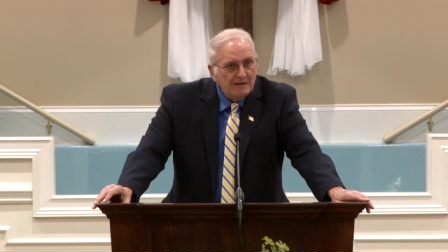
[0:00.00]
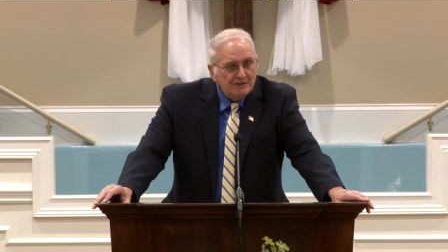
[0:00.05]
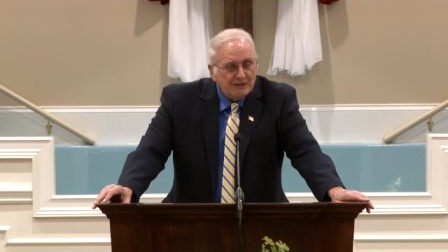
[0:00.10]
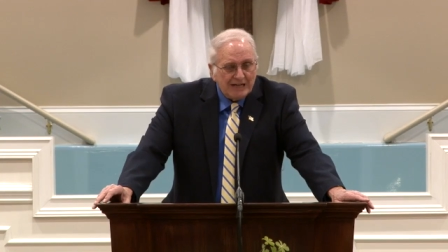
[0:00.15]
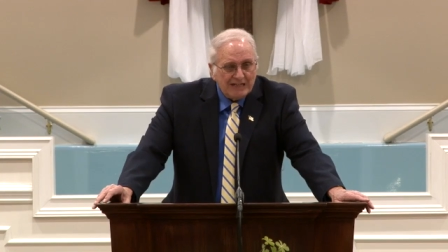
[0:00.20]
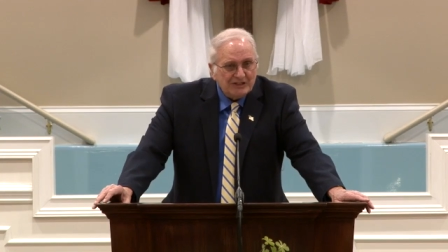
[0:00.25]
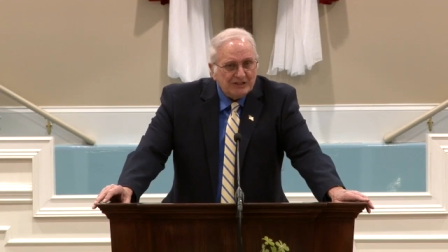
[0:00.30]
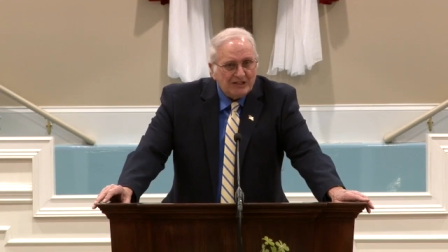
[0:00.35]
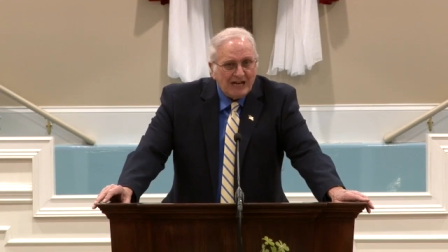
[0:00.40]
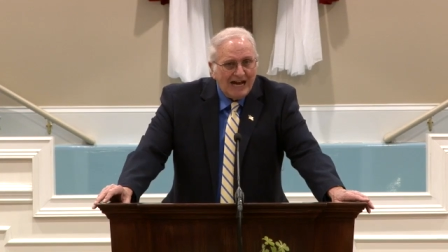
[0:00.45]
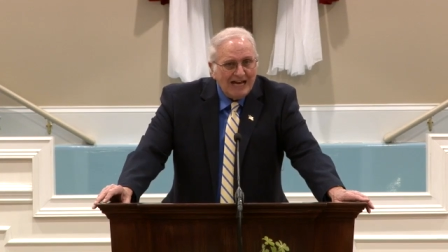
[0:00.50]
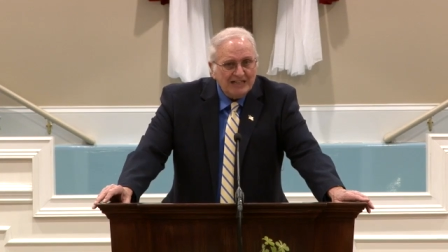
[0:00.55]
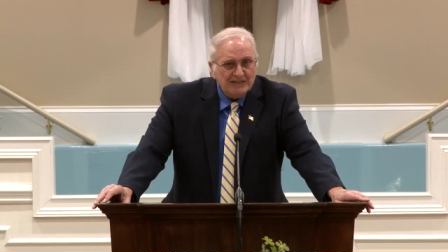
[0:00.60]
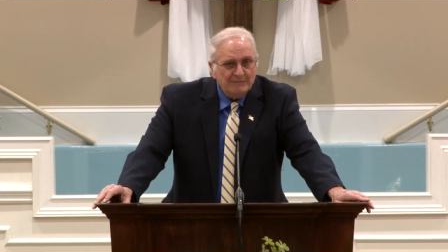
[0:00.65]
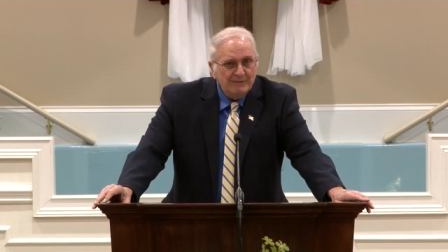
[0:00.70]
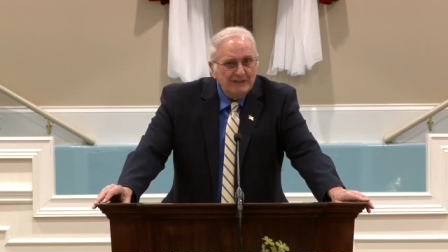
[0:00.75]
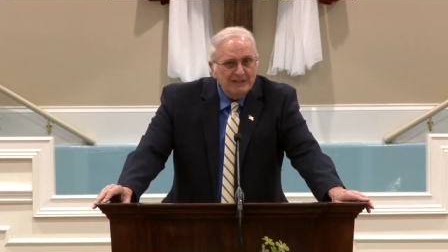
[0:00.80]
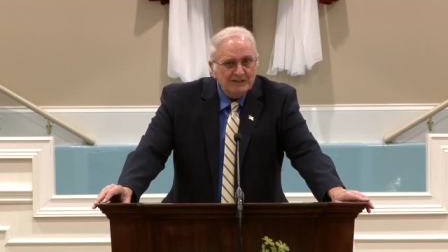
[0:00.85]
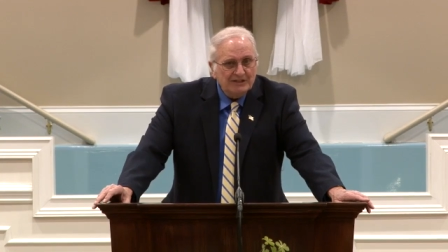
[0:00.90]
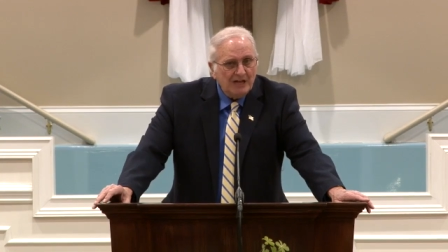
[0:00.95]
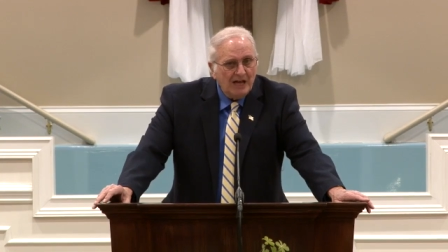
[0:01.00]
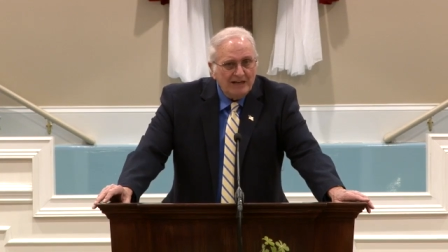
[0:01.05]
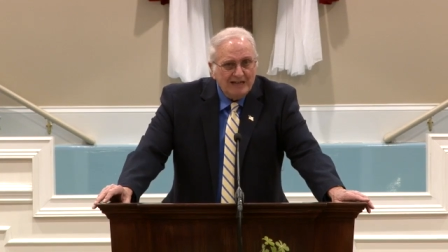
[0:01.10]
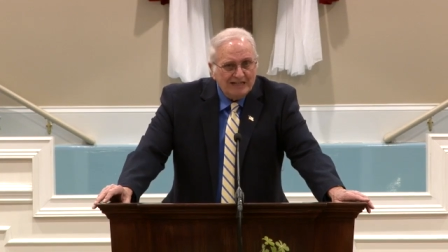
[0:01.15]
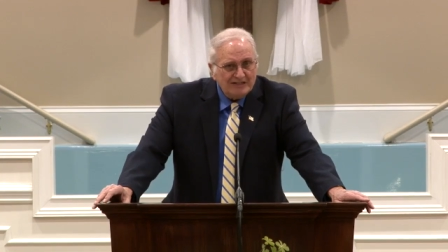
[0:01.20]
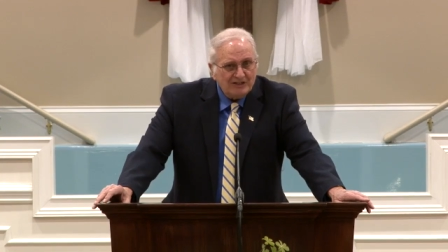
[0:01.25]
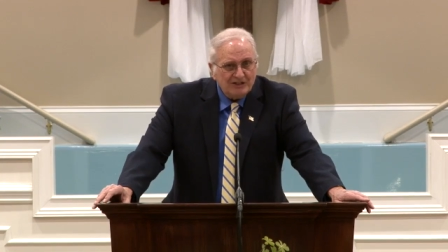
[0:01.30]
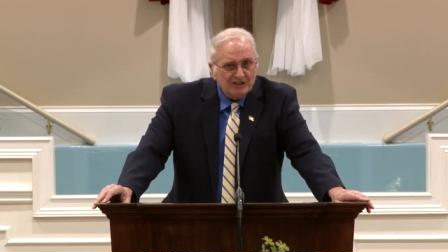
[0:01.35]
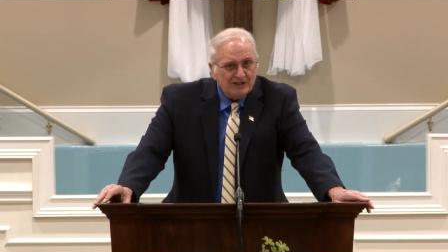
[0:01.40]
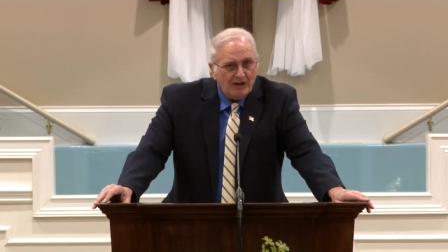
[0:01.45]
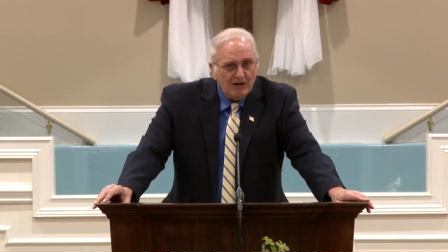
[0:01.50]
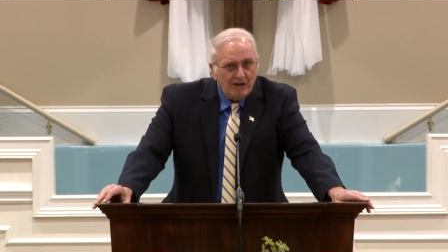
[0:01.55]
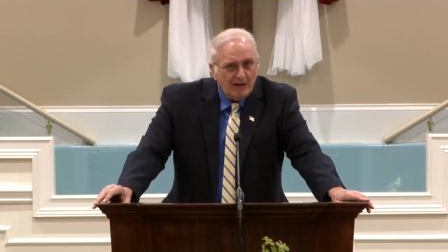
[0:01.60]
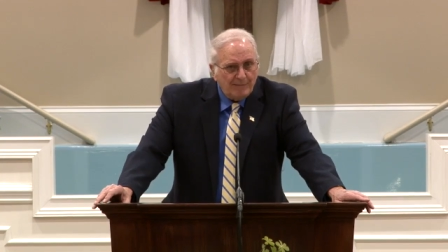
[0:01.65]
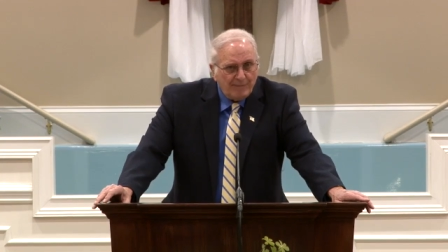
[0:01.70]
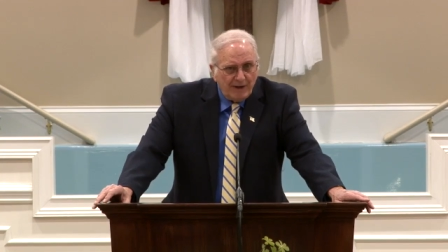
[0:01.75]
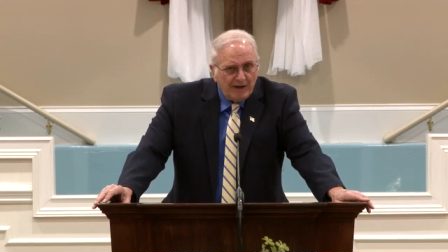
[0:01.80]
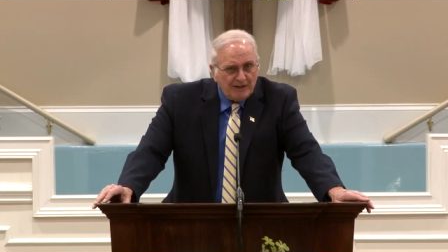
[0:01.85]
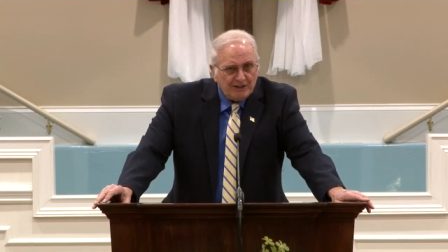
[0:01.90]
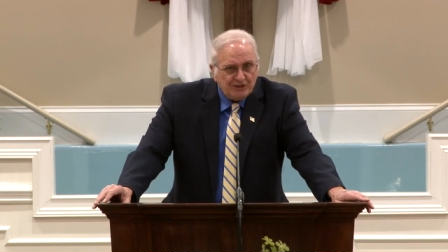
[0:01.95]
Chastisement is not
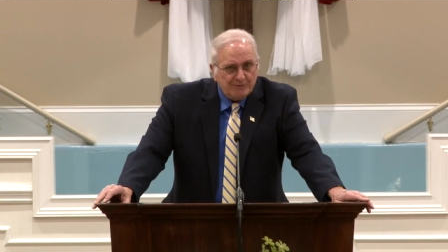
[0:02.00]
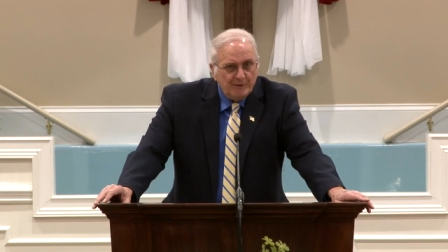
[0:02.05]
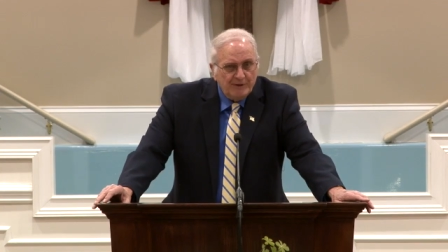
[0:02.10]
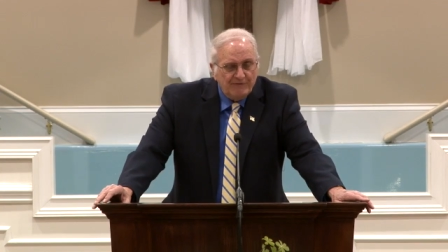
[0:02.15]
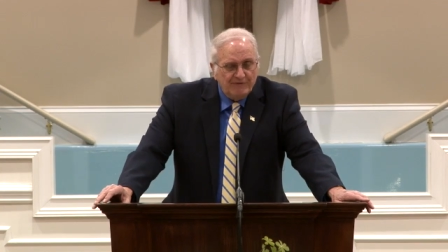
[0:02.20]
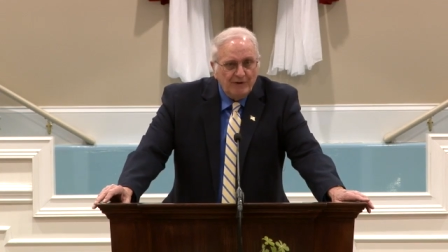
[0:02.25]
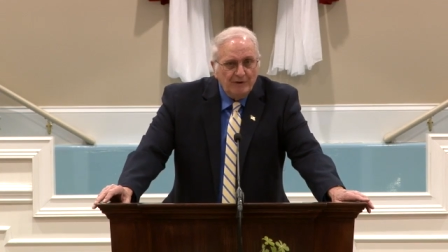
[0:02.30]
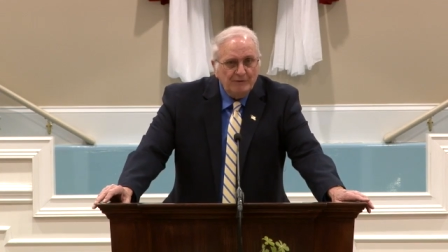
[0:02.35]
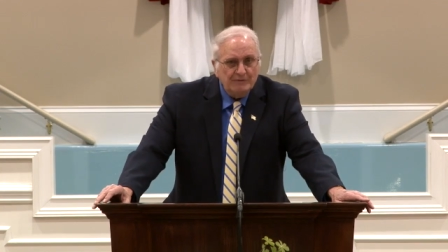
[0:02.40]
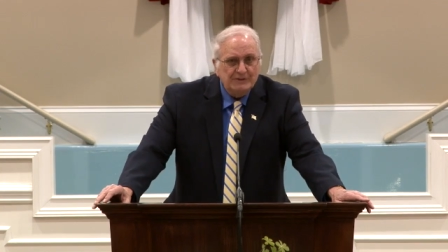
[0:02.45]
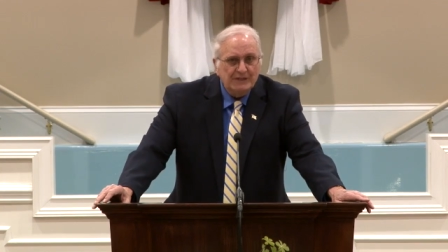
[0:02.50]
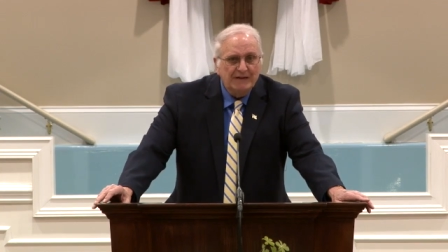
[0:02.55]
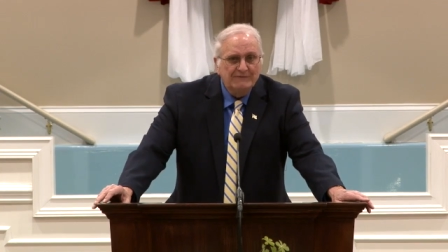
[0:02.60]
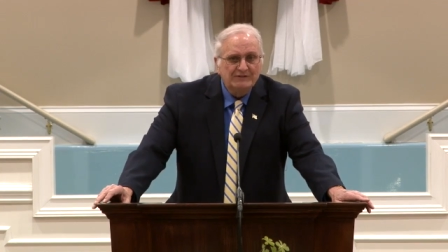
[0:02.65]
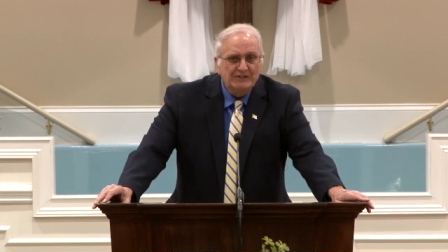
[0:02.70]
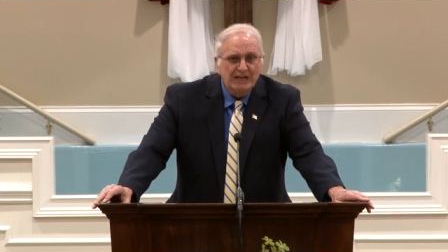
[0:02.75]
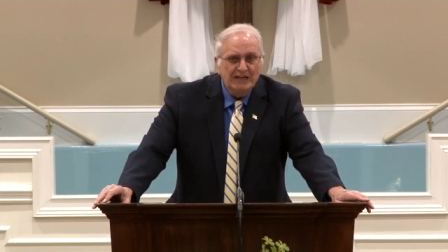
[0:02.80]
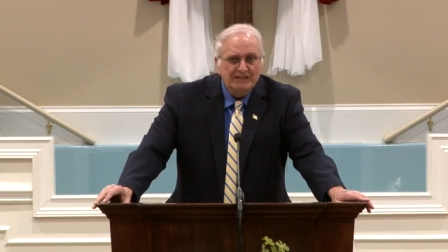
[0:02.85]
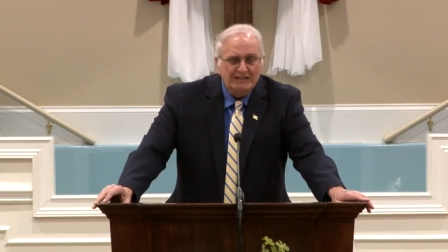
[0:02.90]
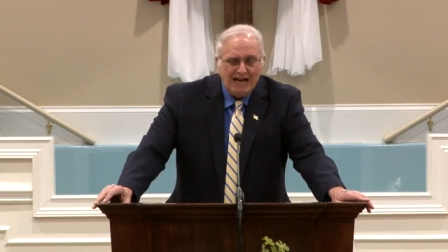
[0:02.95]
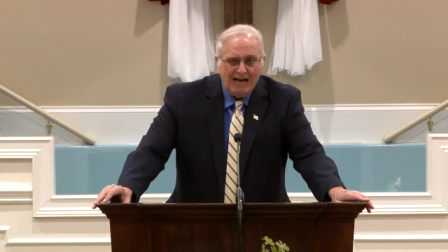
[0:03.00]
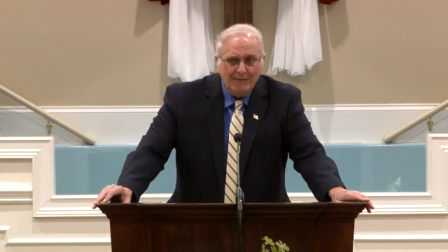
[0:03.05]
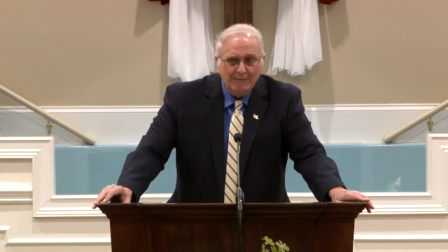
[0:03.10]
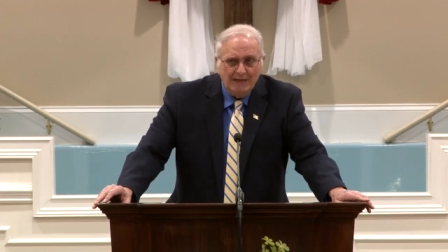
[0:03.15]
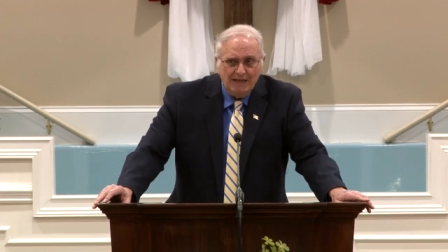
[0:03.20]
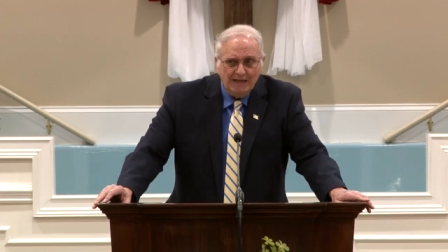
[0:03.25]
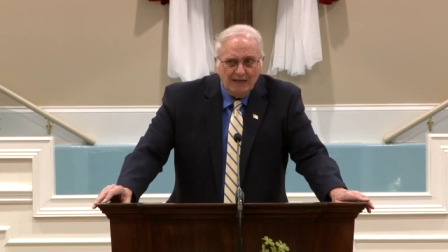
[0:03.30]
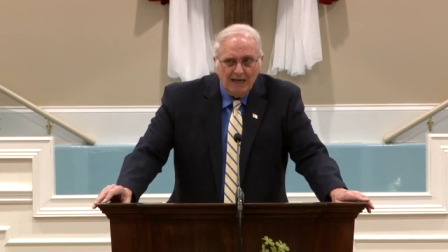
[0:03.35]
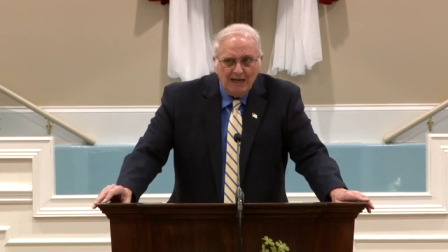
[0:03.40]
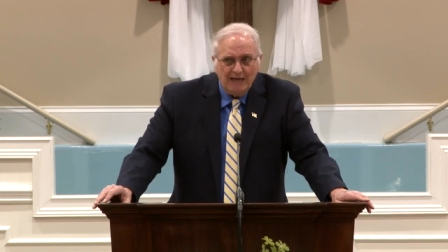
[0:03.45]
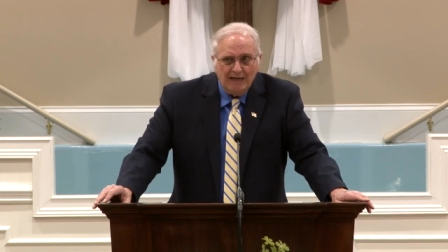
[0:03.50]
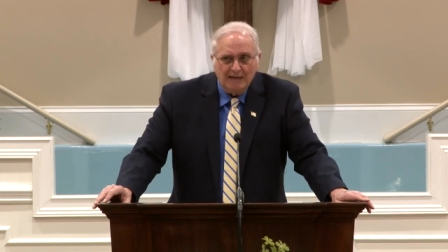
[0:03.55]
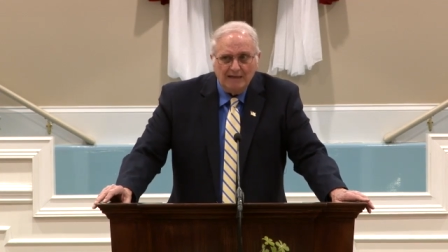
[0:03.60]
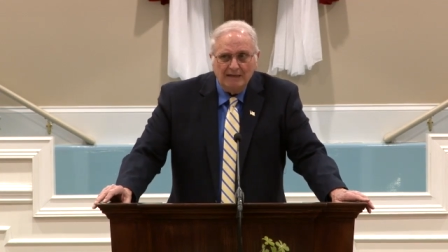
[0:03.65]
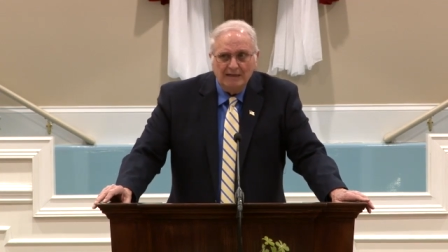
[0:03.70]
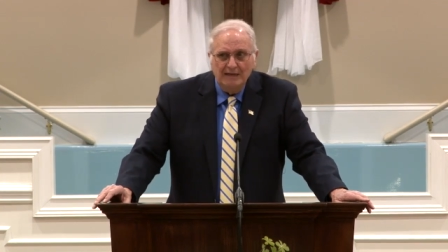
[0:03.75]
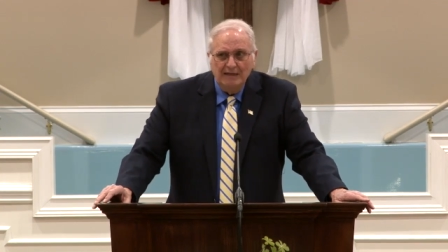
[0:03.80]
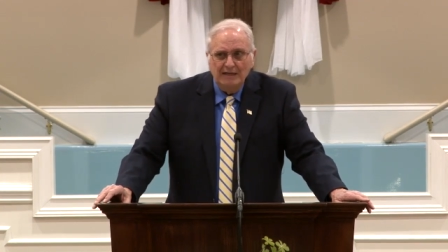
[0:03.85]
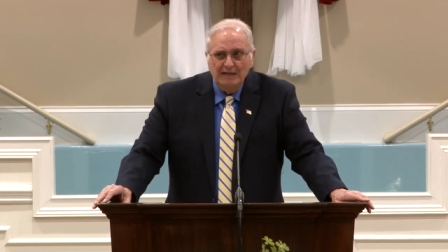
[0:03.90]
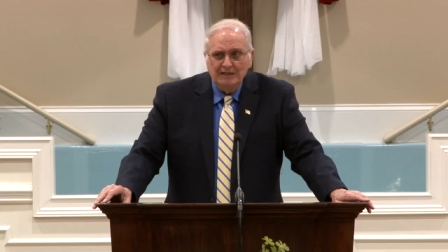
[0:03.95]
necessarily punishment, folks. I've said time and again.